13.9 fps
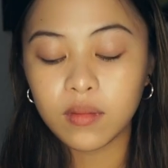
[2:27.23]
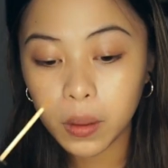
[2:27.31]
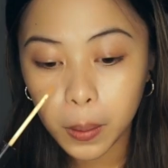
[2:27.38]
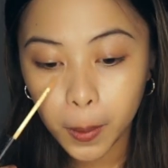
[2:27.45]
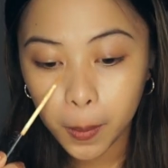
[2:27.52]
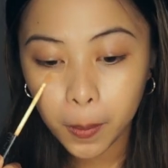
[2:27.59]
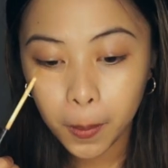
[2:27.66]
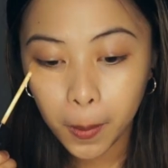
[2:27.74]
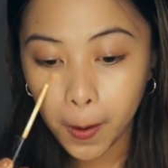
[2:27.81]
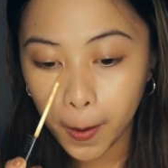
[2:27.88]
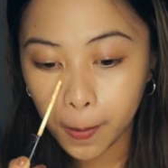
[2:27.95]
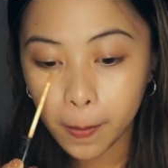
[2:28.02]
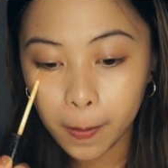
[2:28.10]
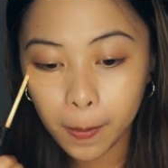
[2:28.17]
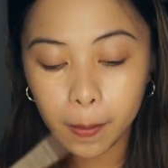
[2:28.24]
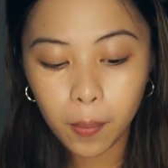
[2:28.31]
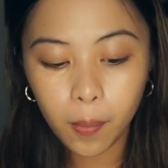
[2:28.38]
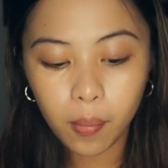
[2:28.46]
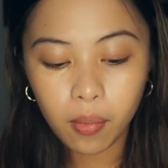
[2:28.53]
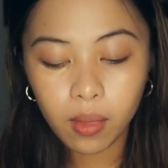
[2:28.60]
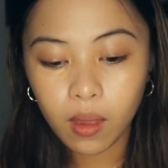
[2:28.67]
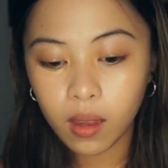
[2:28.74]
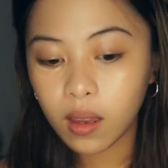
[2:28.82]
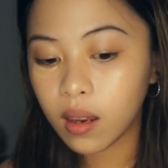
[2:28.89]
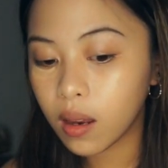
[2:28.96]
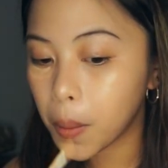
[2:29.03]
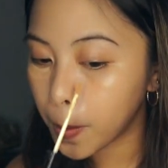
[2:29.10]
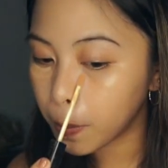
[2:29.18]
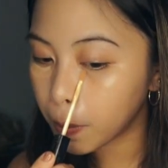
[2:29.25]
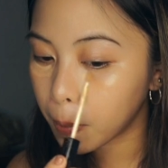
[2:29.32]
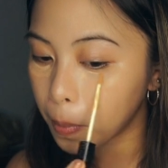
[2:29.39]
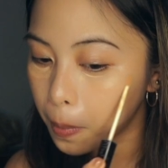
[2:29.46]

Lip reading: the lighter one I use as a normal concealer